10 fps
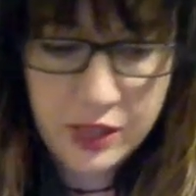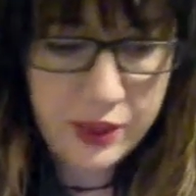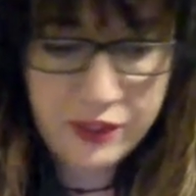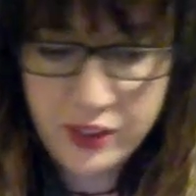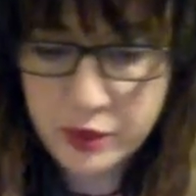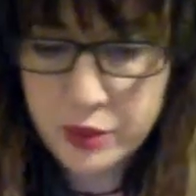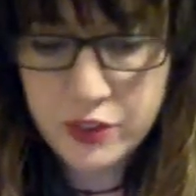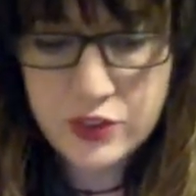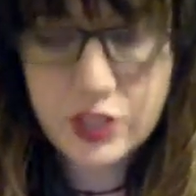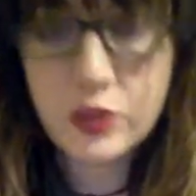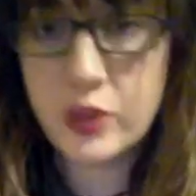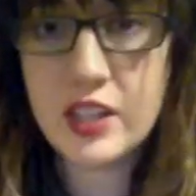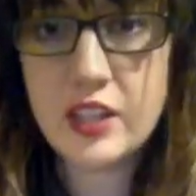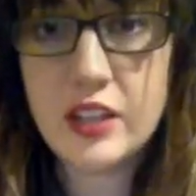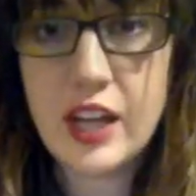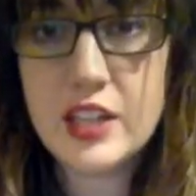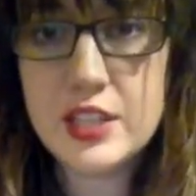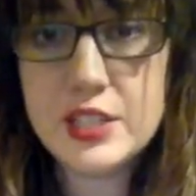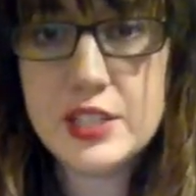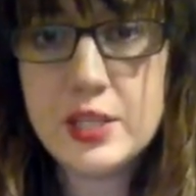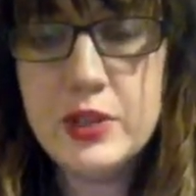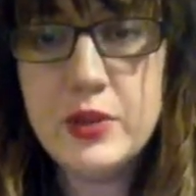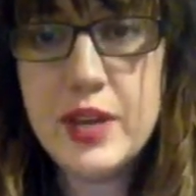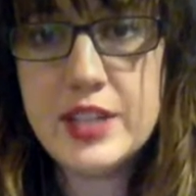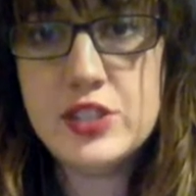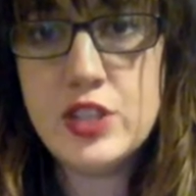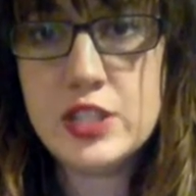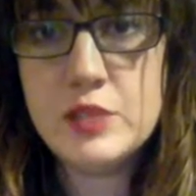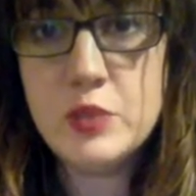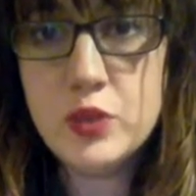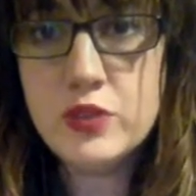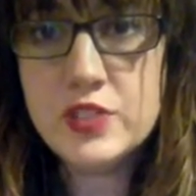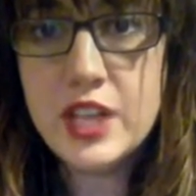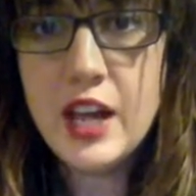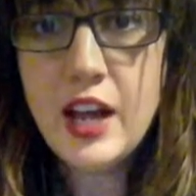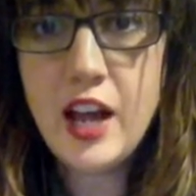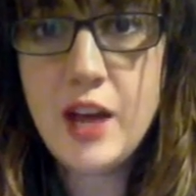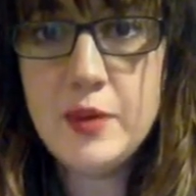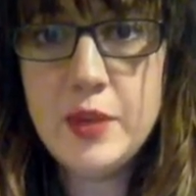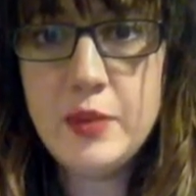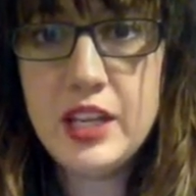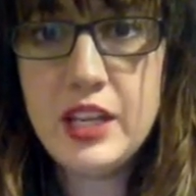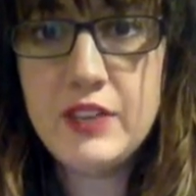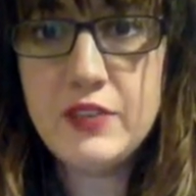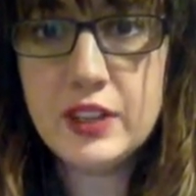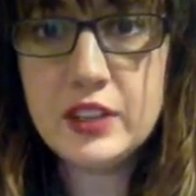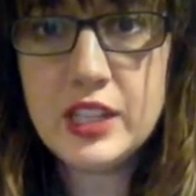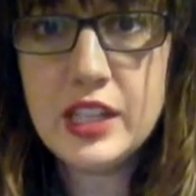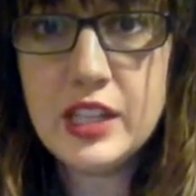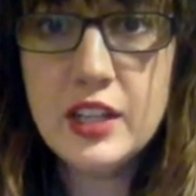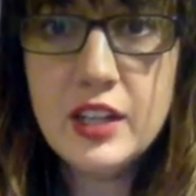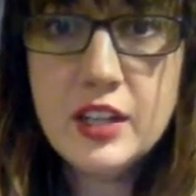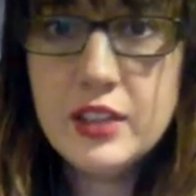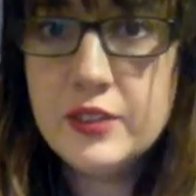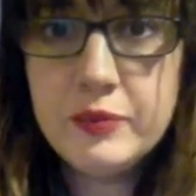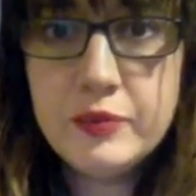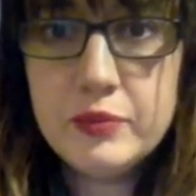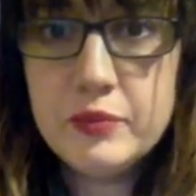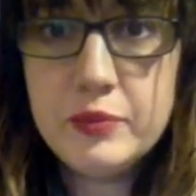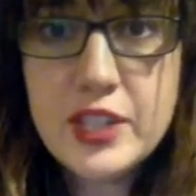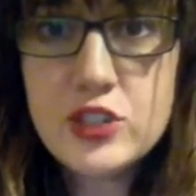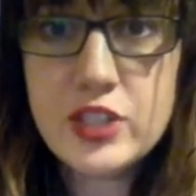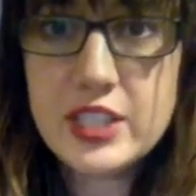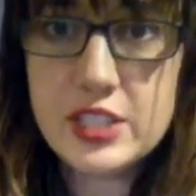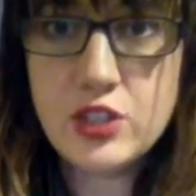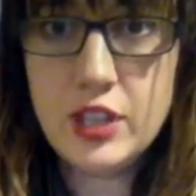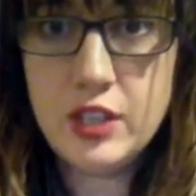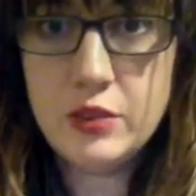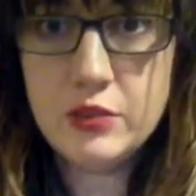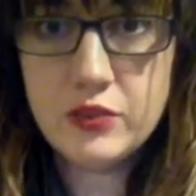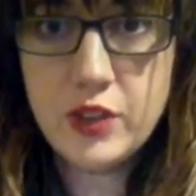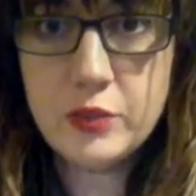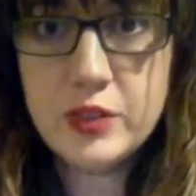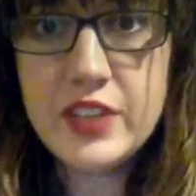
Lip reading: My family moved to North Carolina. This is someone who has just moved and made a fairly big transition from living